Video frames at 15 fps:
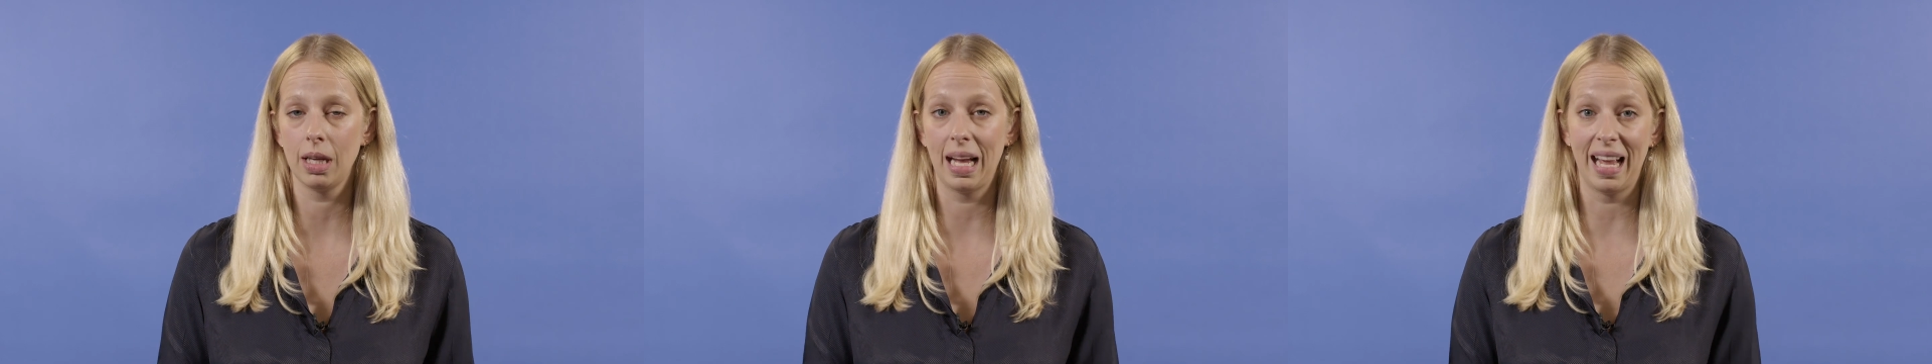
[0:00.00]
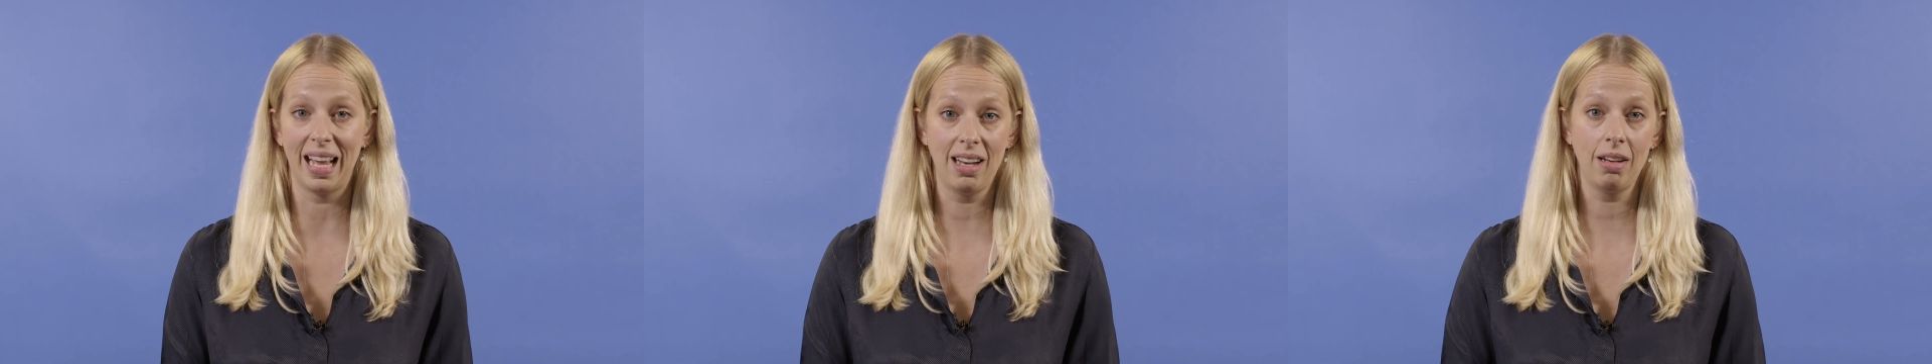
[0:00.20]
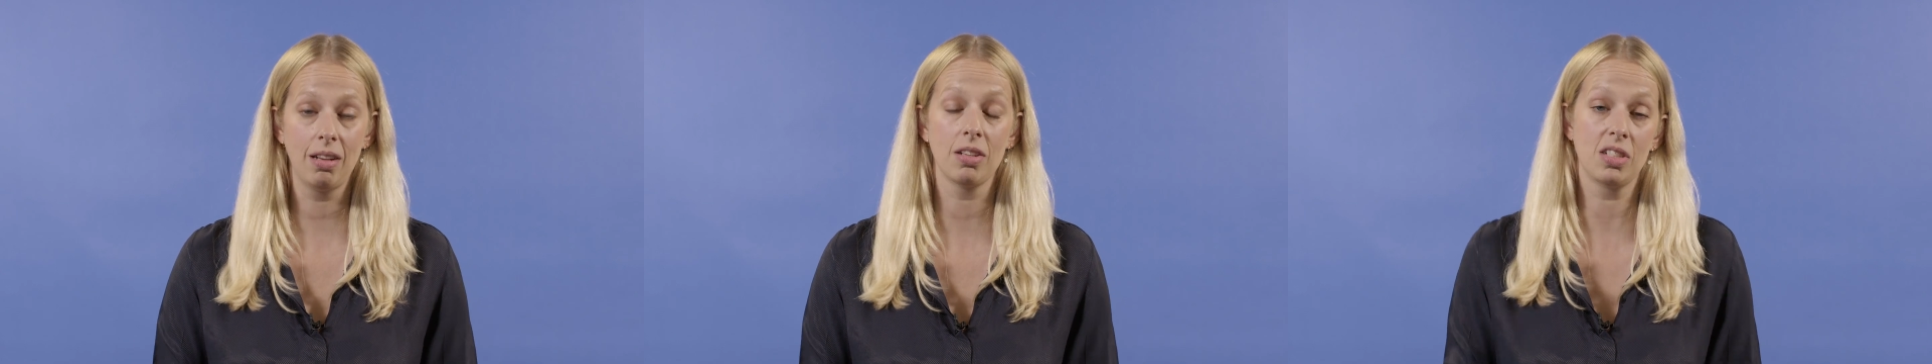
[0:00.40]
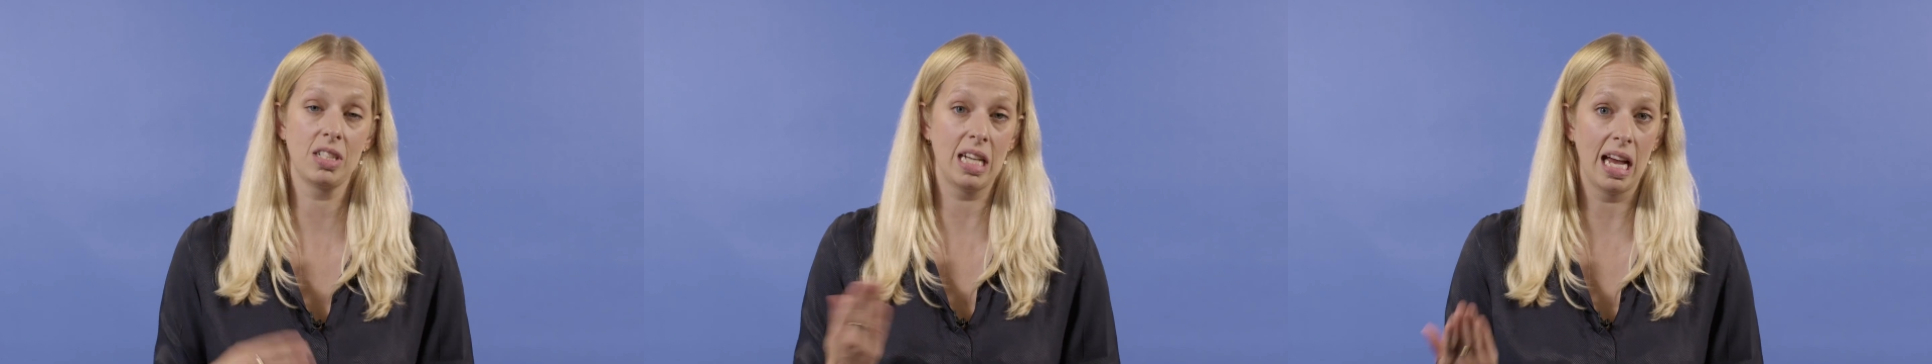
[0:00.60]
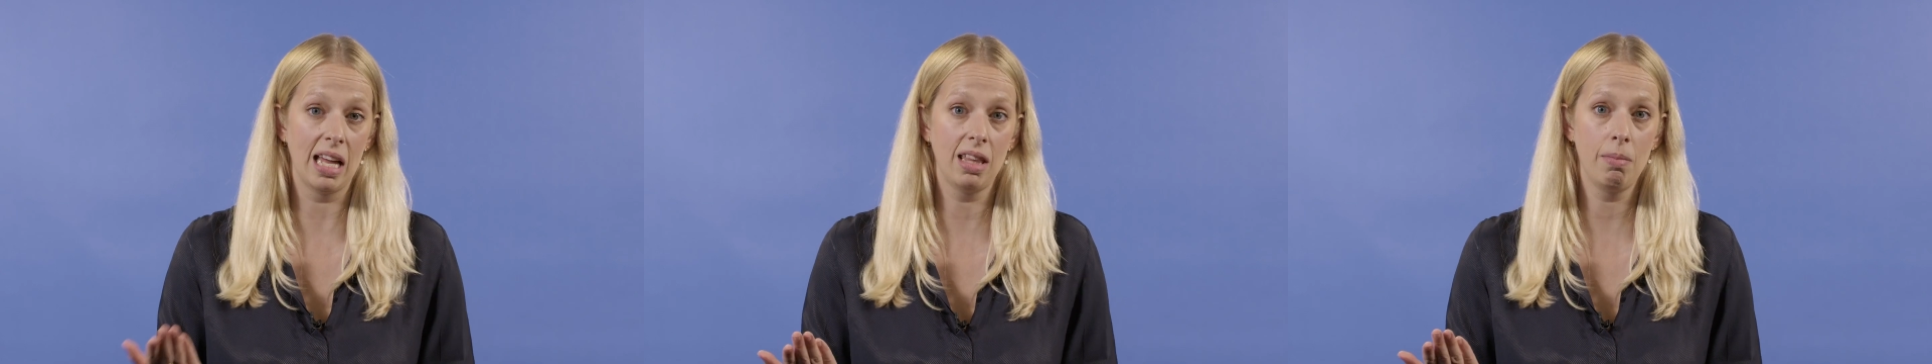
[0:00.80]
and
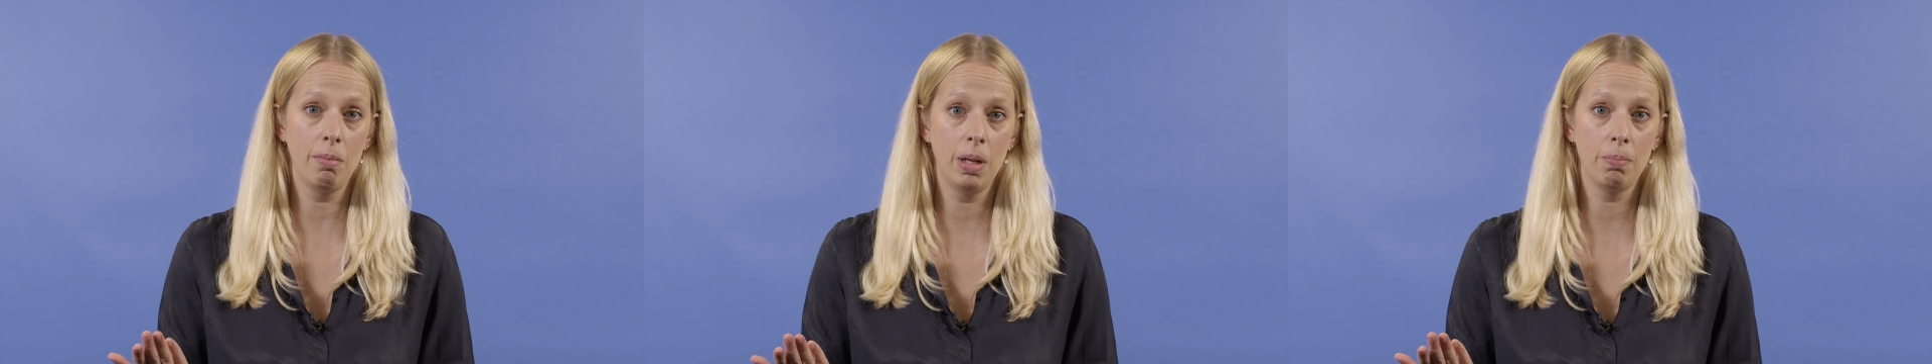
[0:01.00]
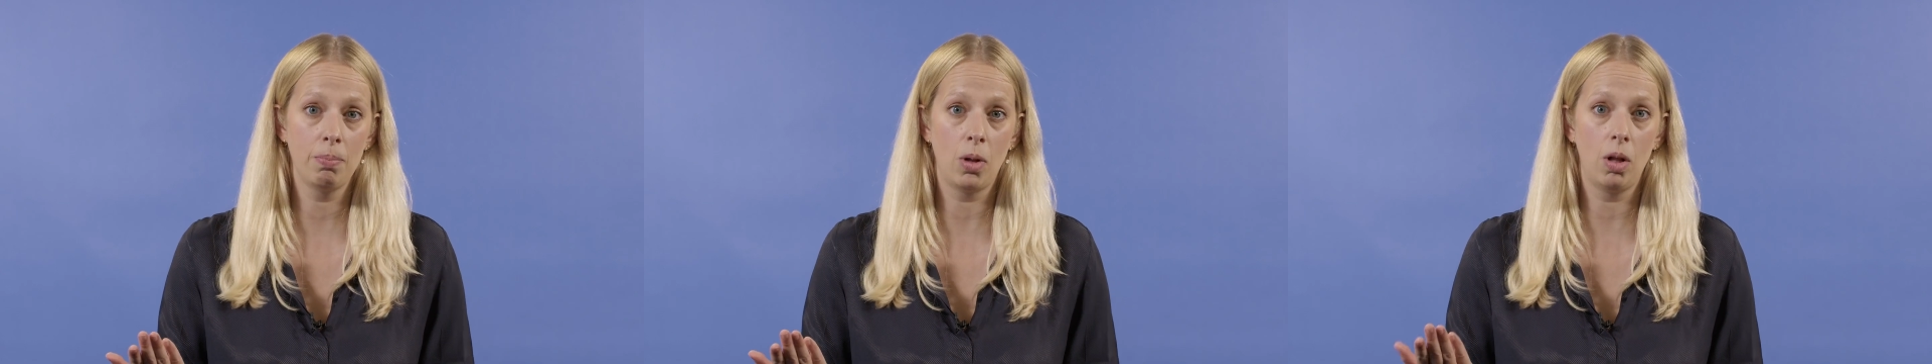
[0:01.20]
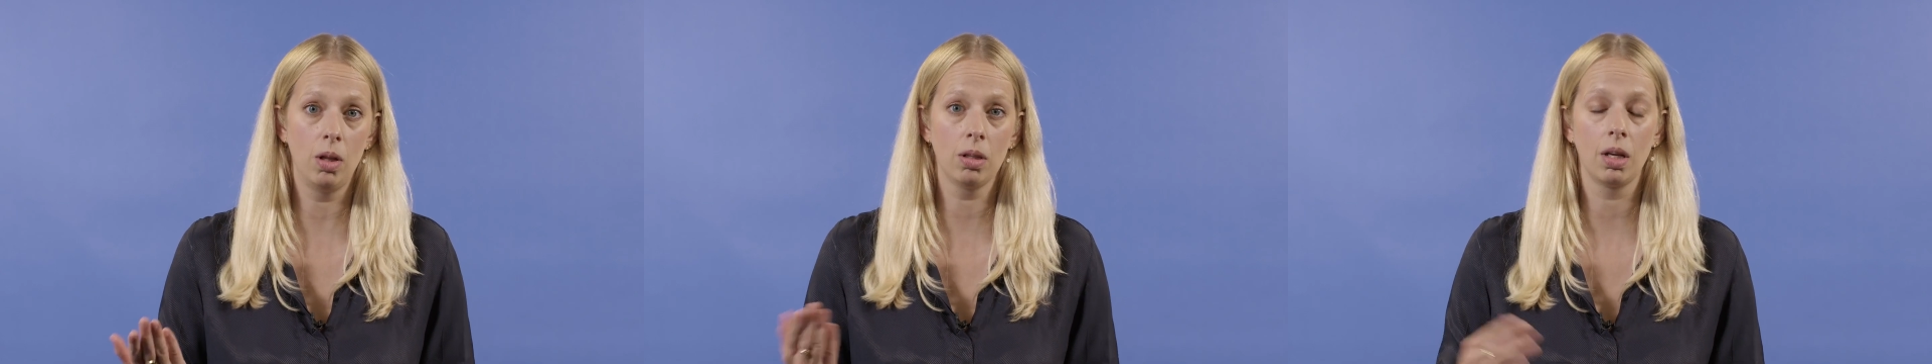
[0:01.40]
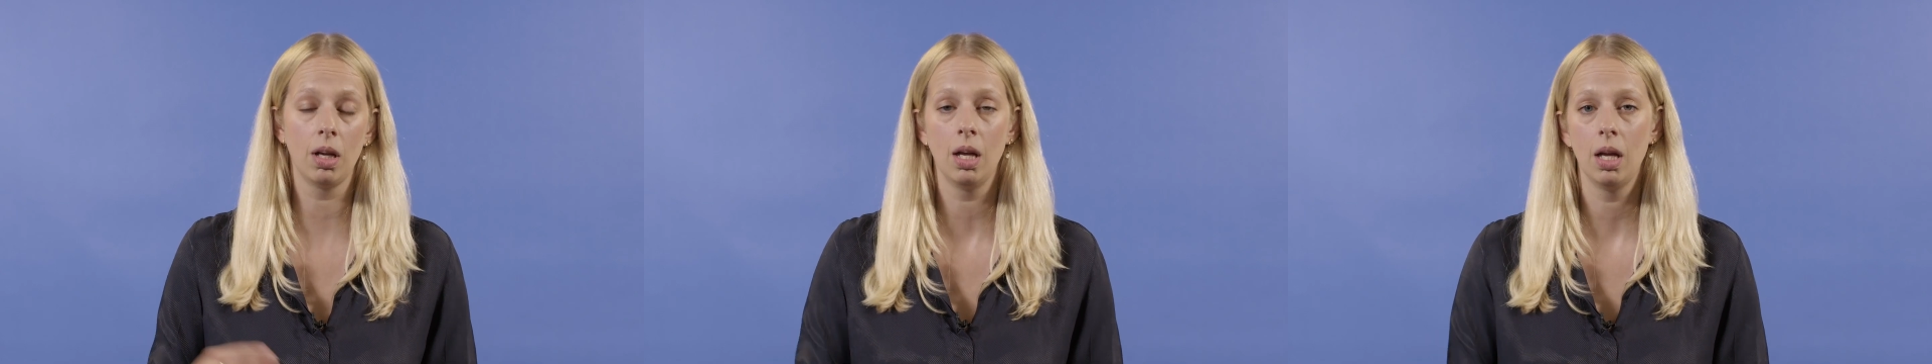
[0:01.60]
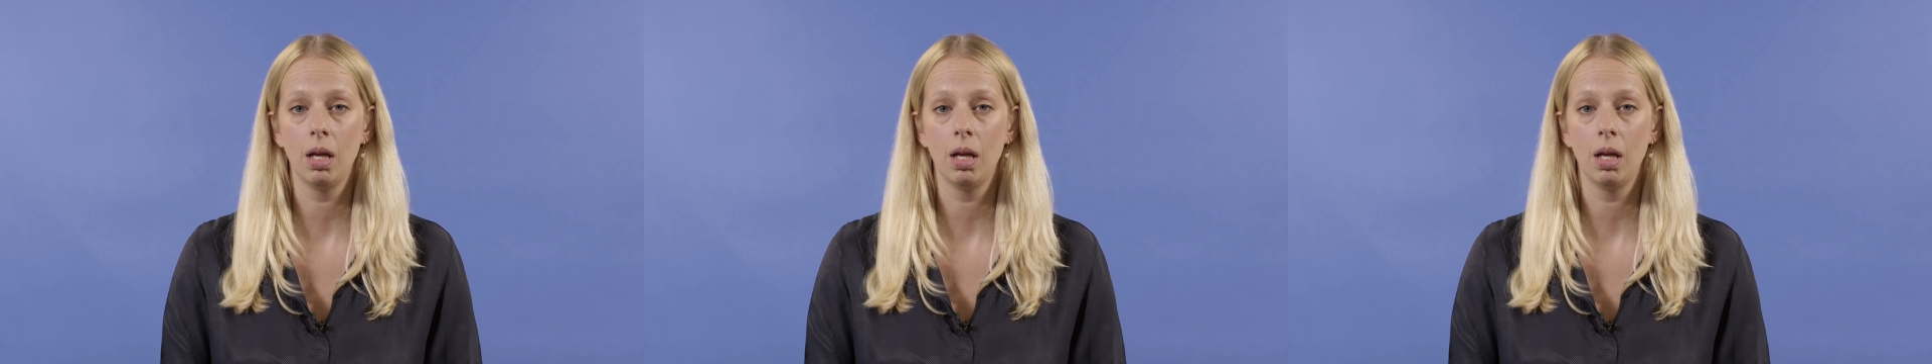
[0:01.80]
share them in bulk,